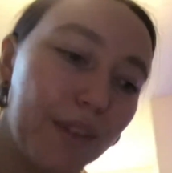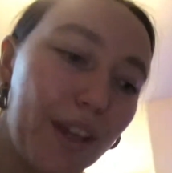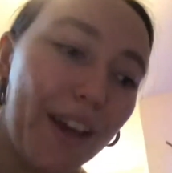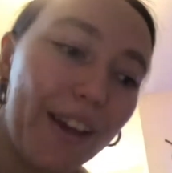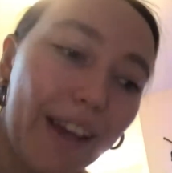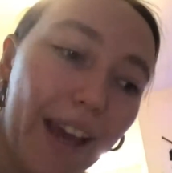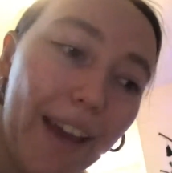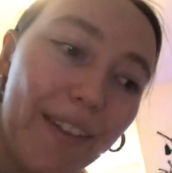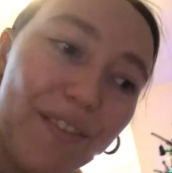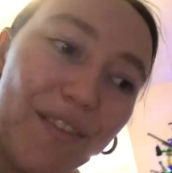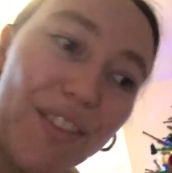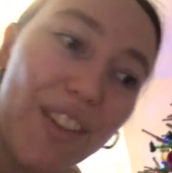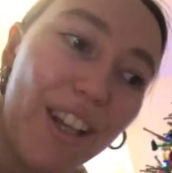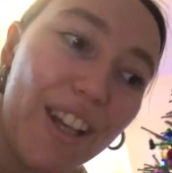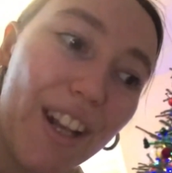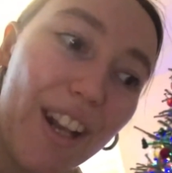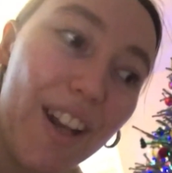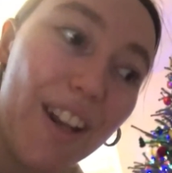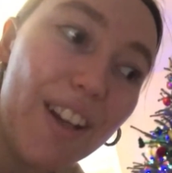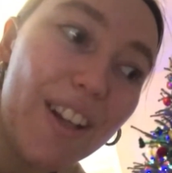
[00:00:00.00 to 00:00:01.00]
Okay, you
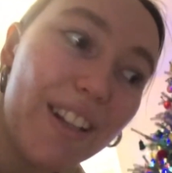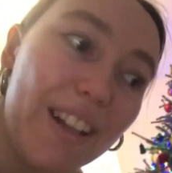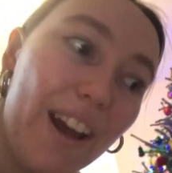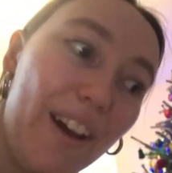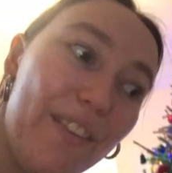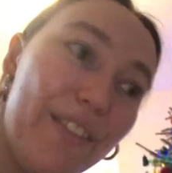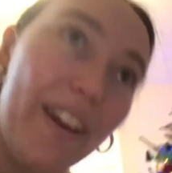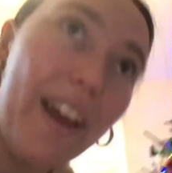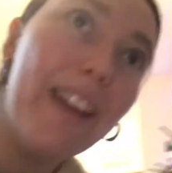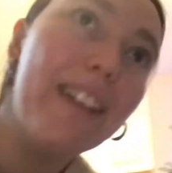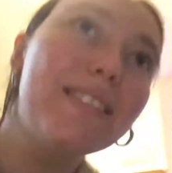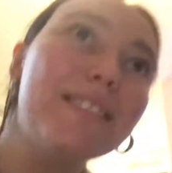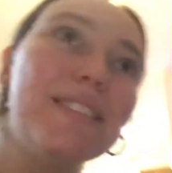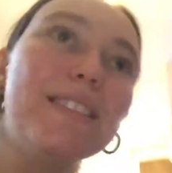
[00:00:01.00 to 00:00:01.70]
can look now, Faye.